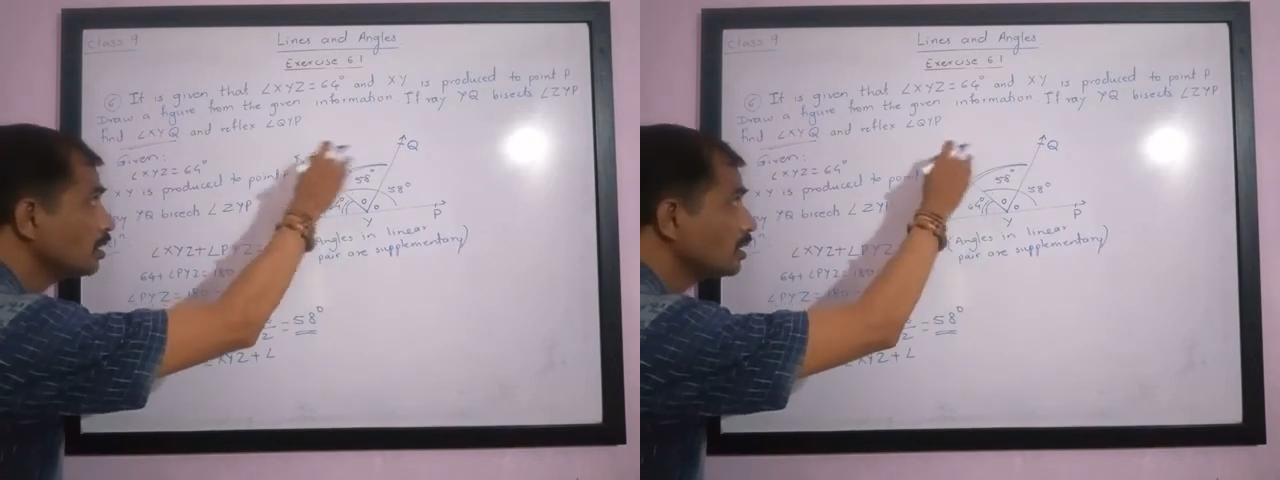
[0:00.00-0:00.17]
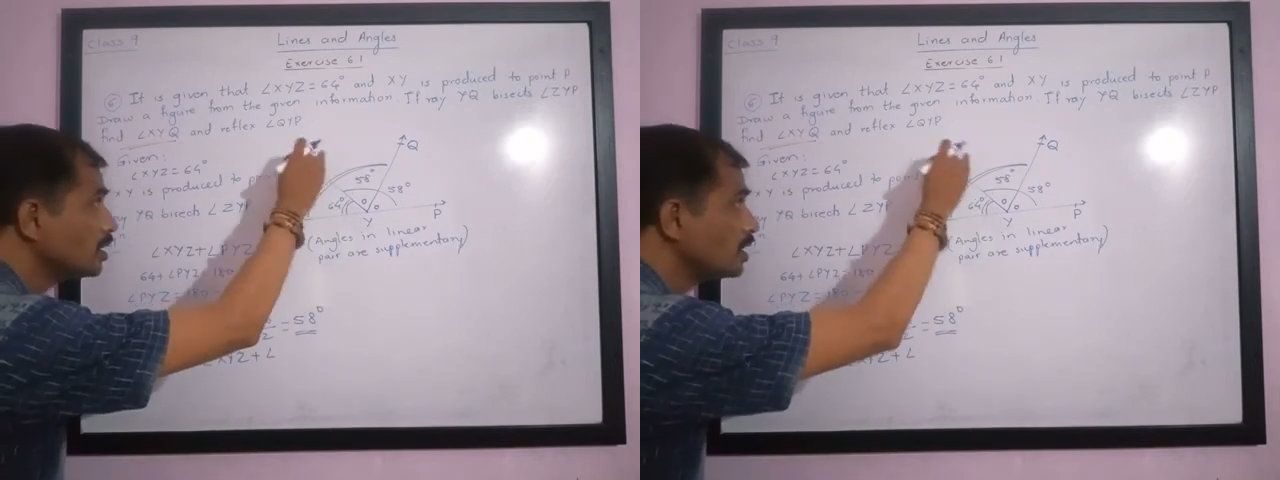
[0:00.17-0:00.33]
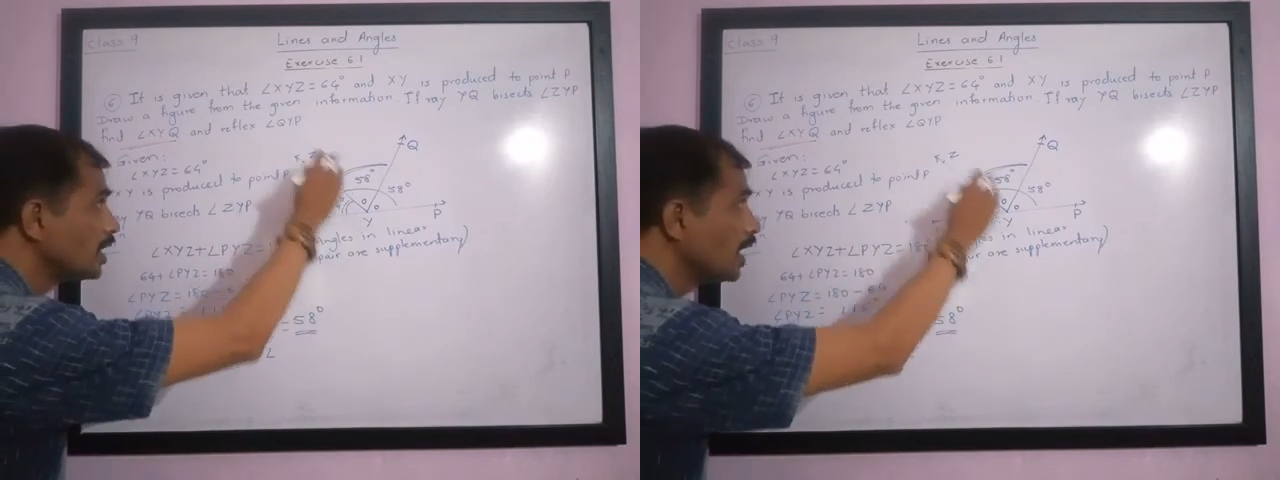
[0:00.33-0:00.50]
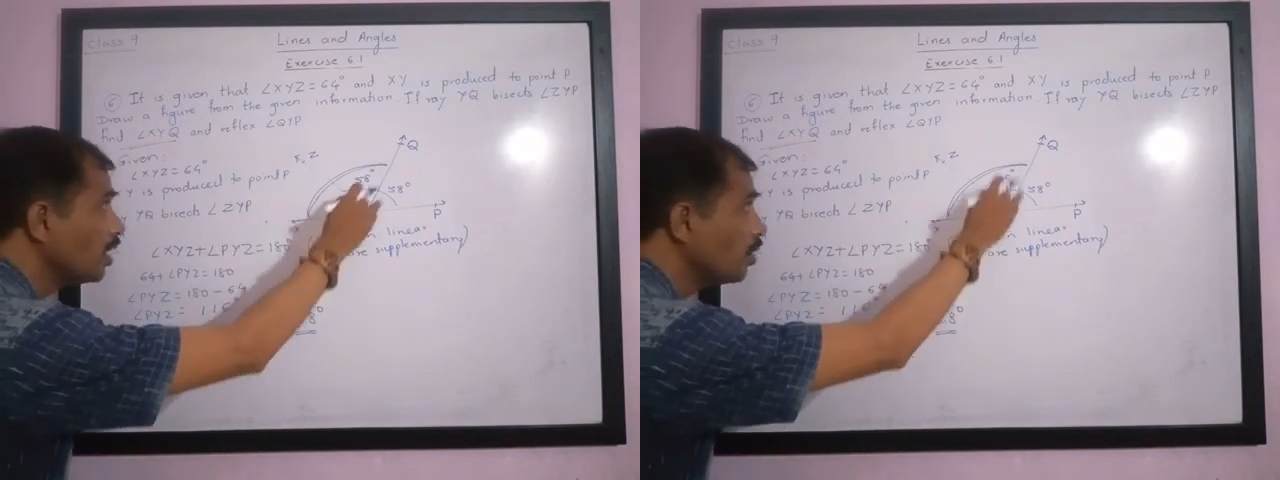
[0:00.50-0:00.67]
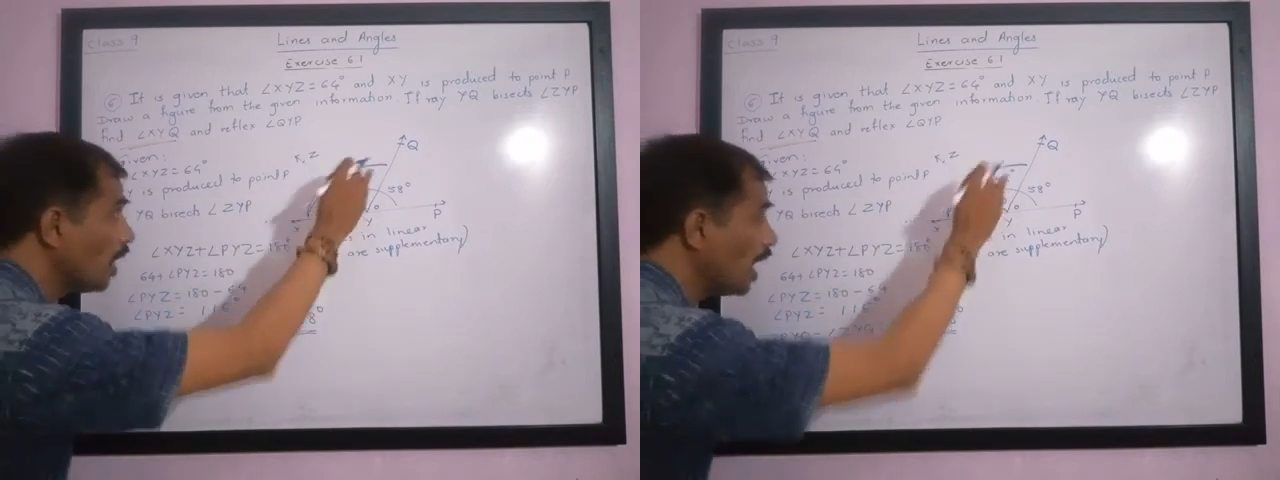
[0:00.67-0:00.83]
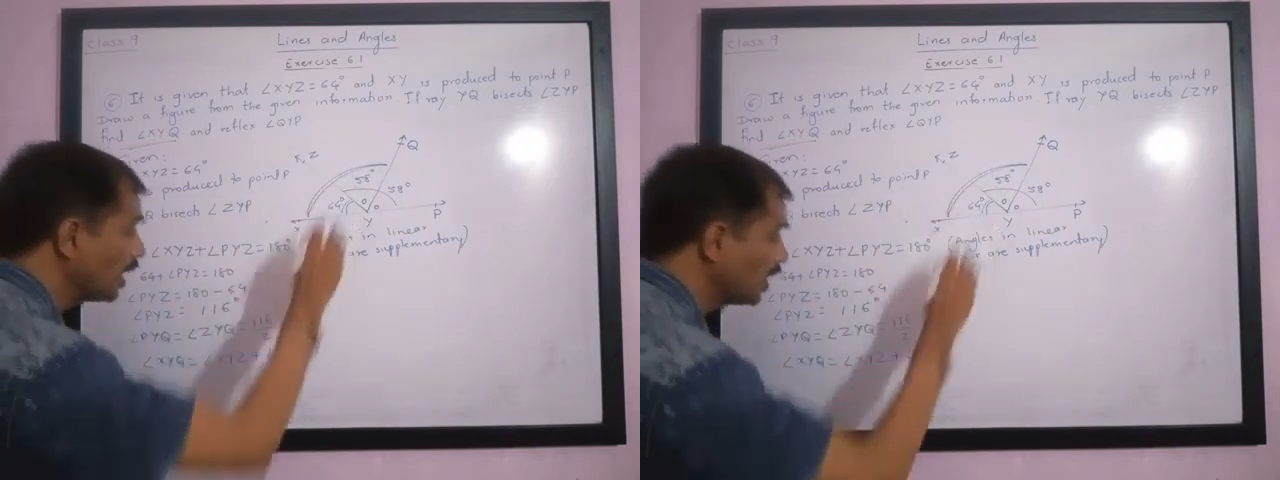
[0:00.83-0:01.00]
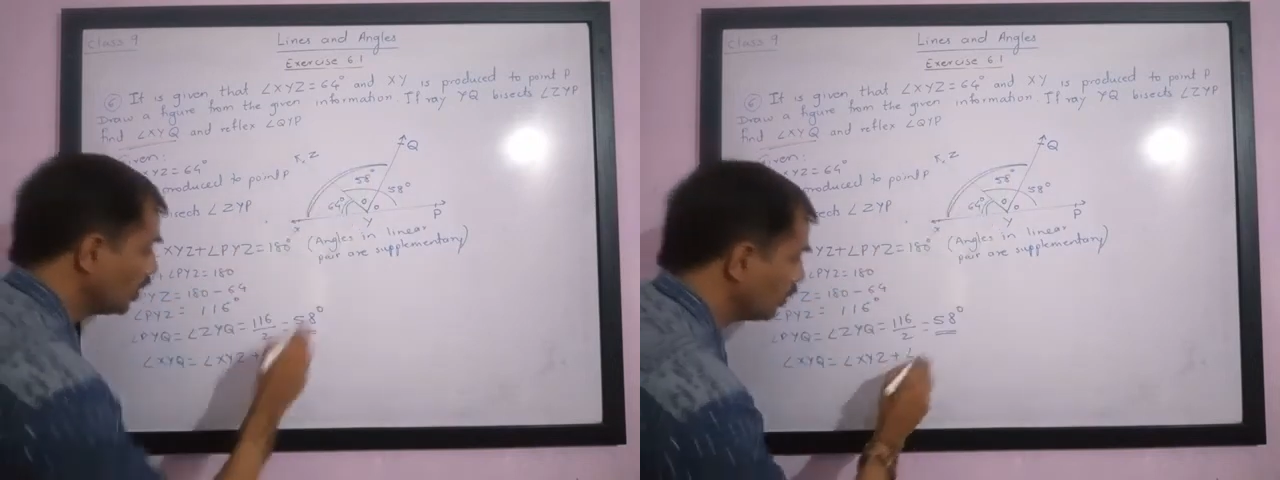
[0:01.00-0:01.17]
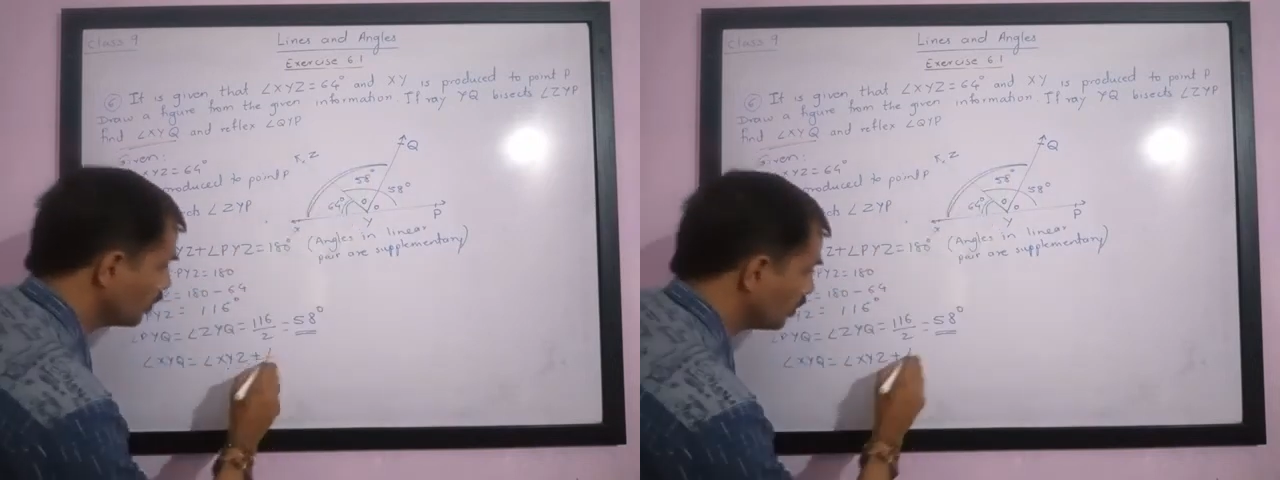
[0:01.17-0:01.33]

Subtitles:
ZYQ.